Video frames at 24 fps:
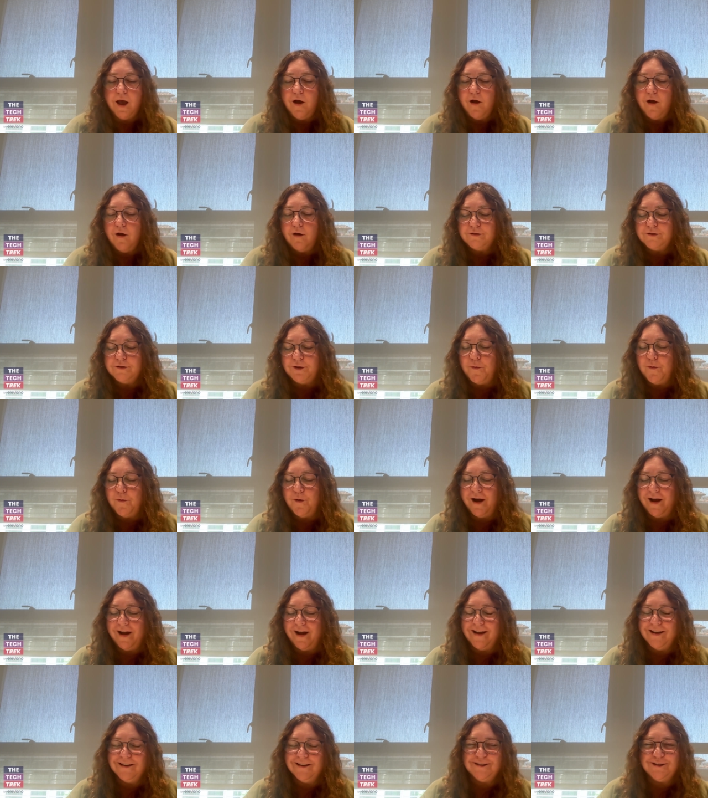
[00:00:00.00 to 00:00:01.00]
So
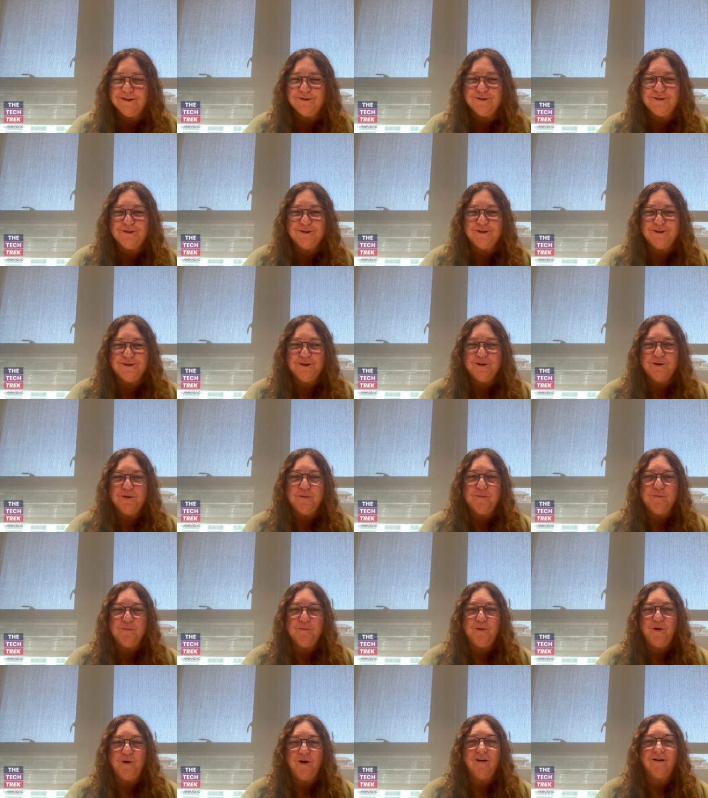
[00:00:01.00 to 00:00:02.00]
I guess there's two
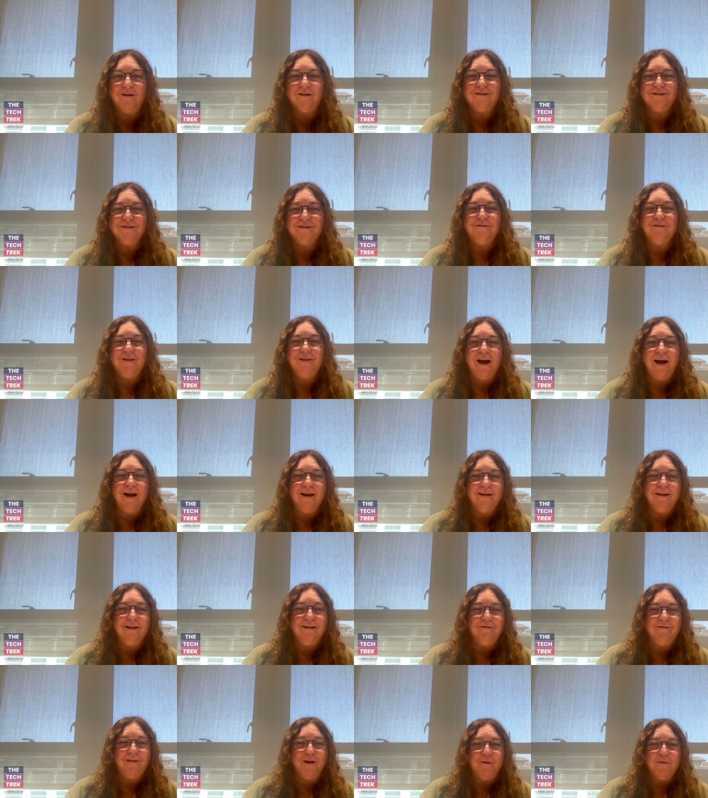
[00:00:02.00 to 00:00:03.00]
parts of that.
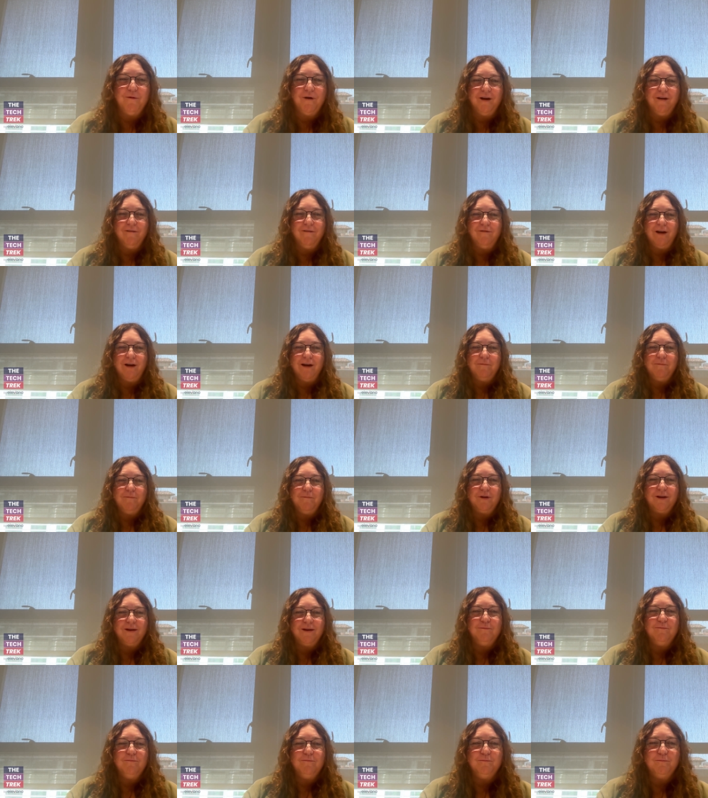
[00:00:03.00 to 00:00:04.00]
If I
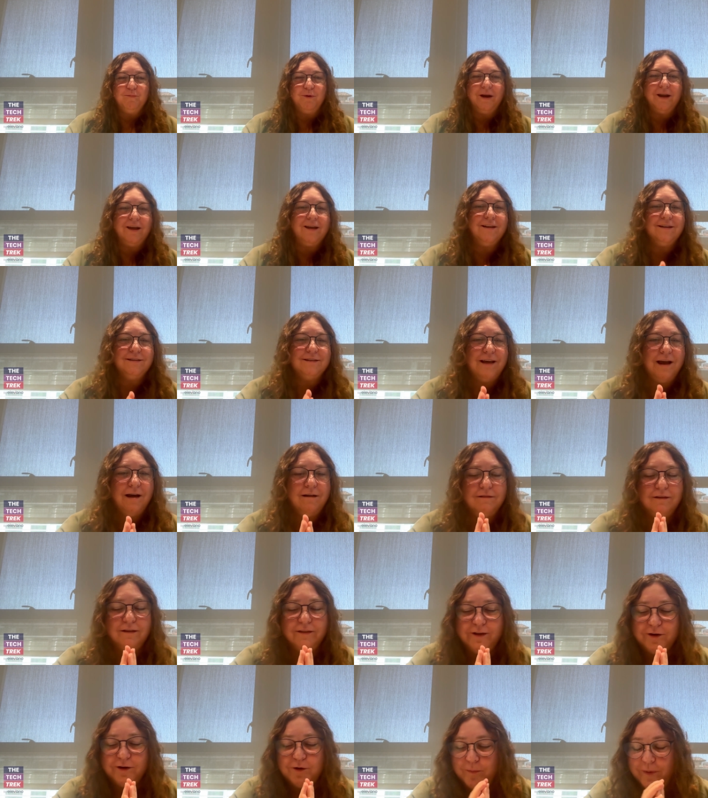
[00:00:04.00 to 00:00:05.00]
can break it down a
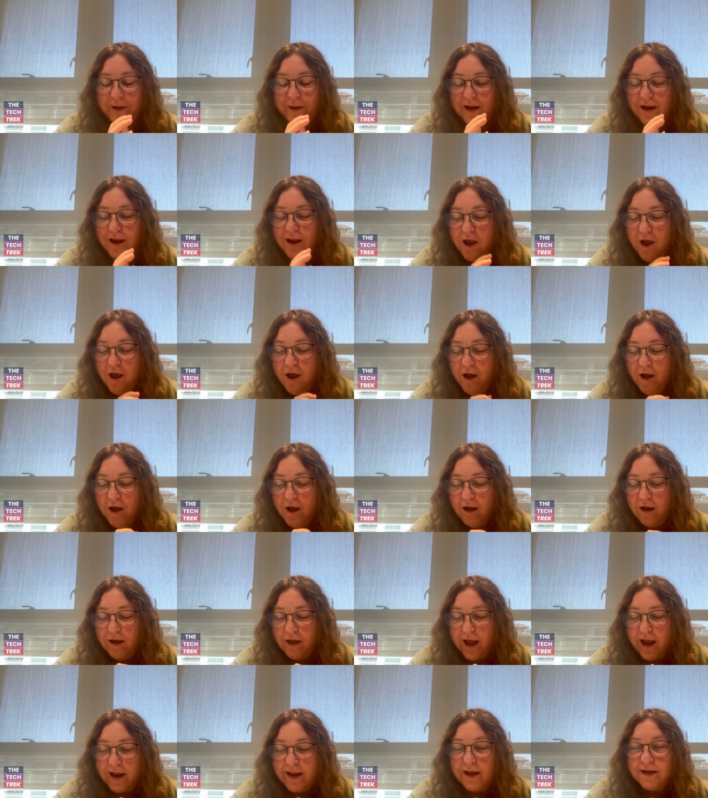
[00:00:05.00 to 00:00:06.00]
little bit,
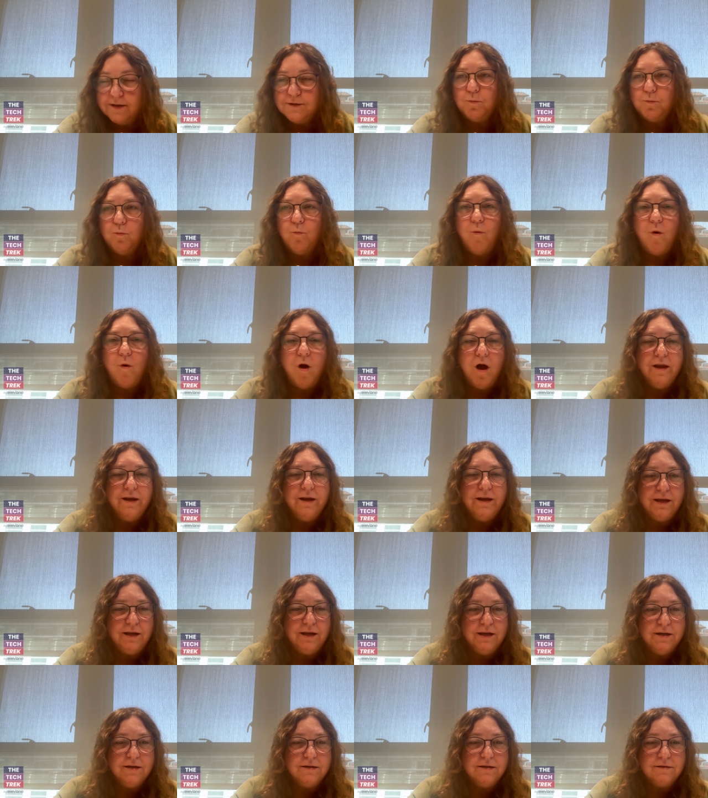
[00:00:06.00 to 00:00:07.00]
I guess one
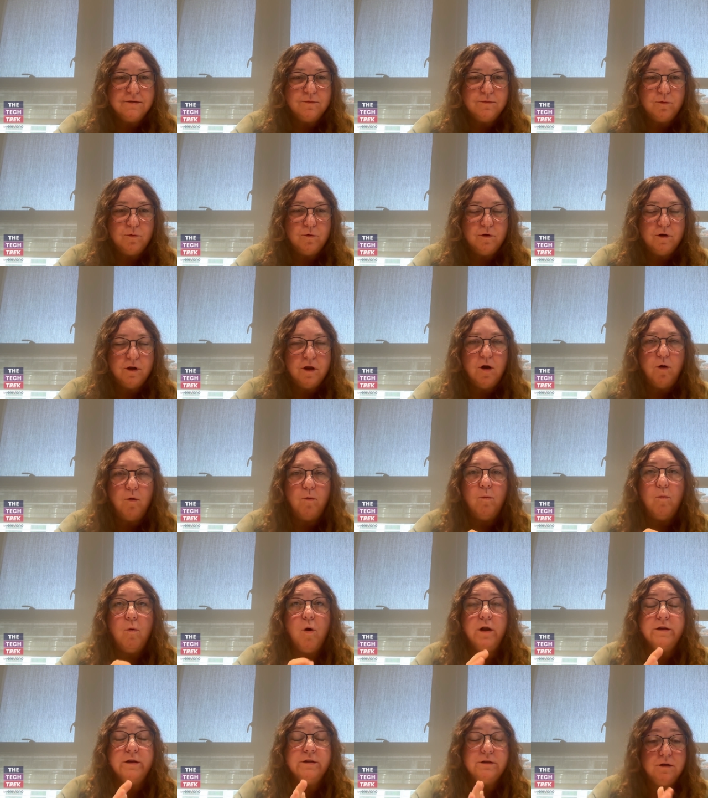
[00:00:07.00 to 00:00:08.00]
is,
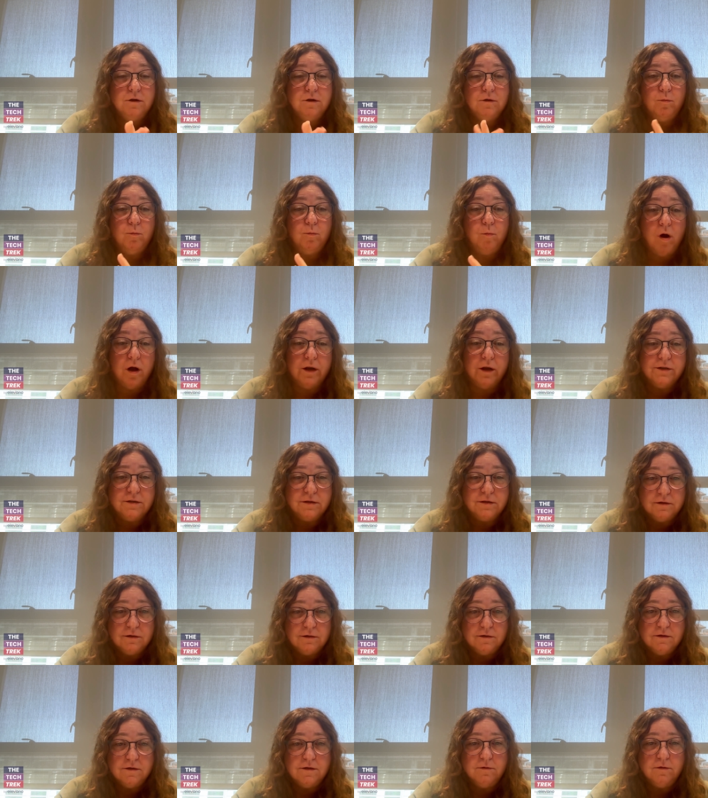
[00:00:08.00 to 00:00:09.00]
what do you want
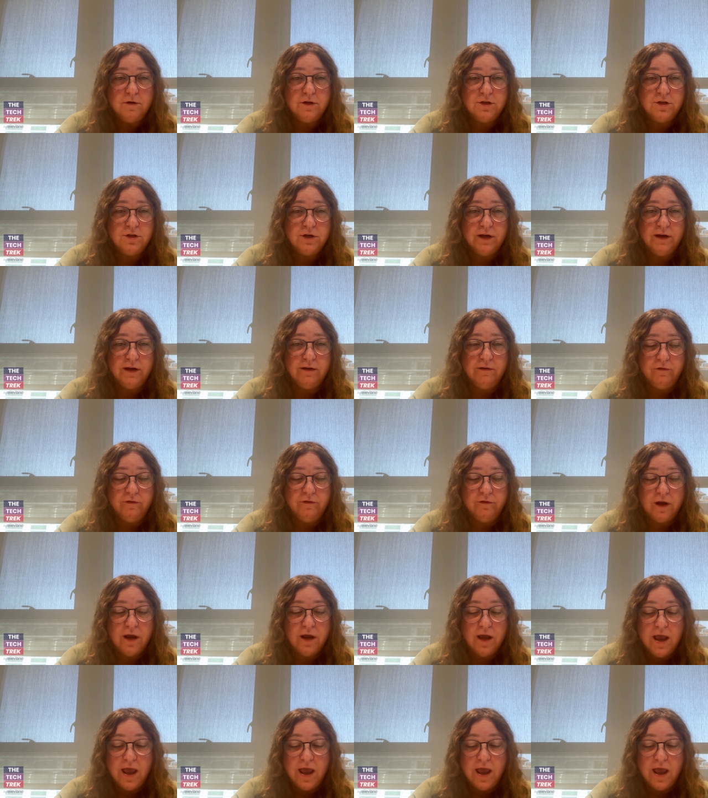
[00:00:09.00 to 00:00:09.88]
to achieve?